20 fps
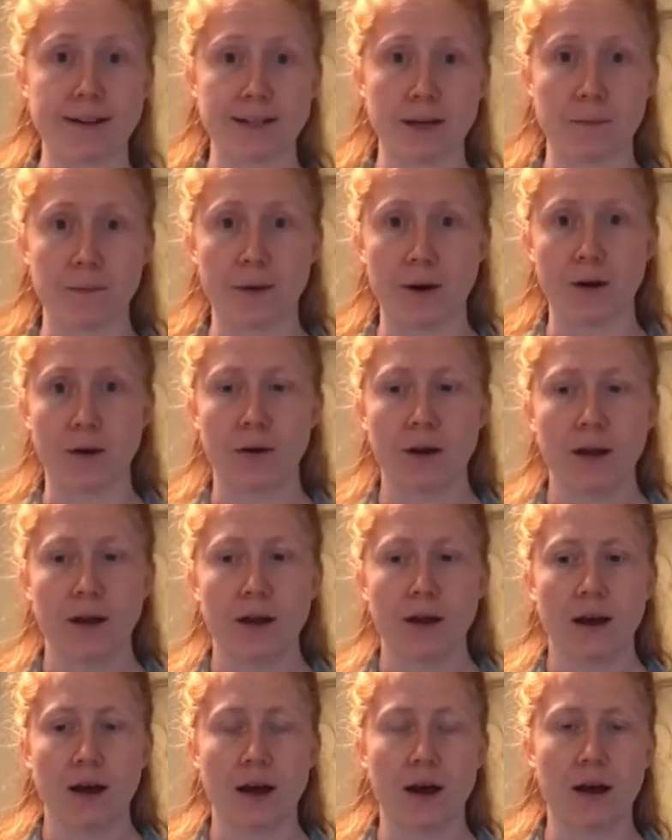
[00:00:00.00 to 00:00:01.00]
tempo
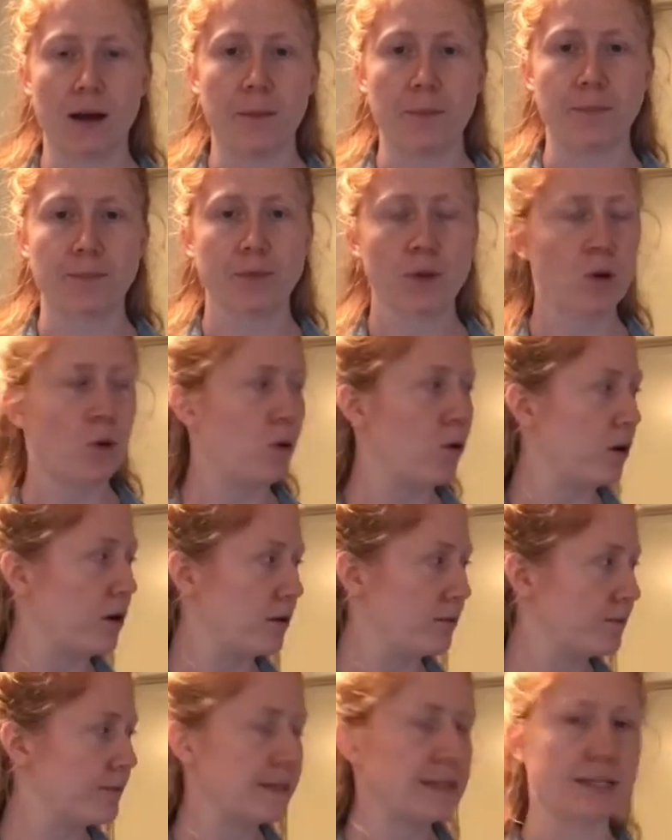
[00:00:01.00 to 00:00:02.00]

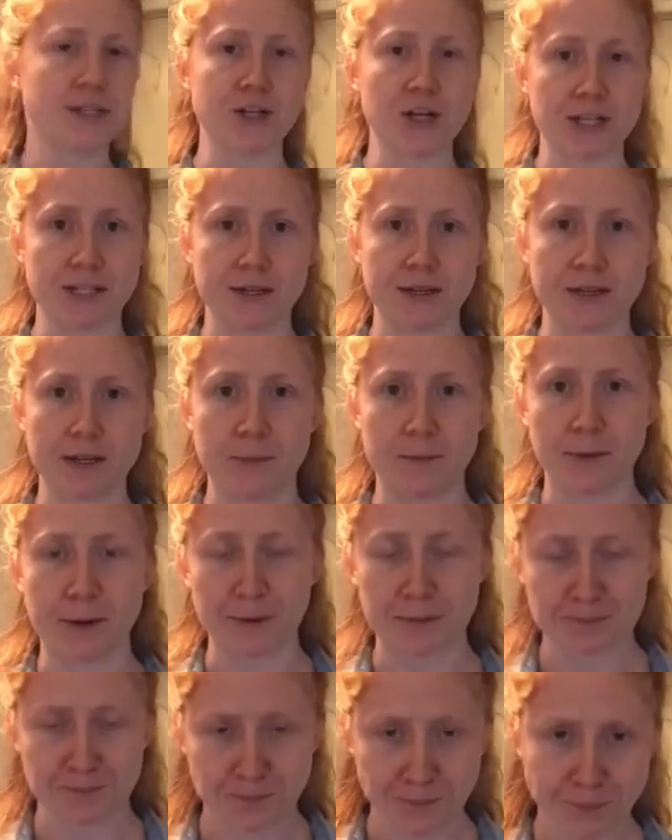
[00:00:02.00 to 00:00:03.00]
or suggested
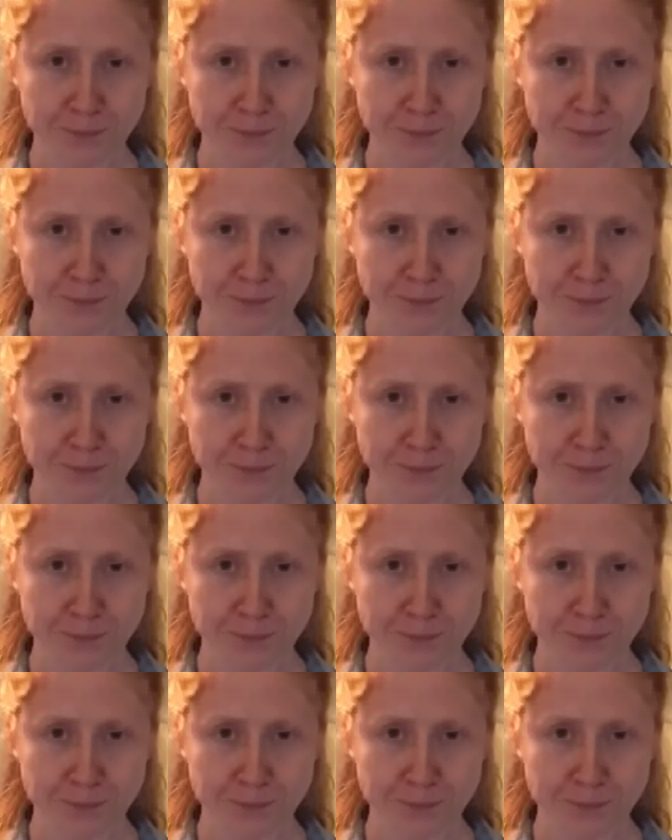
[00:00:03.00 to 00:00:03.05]
tempo.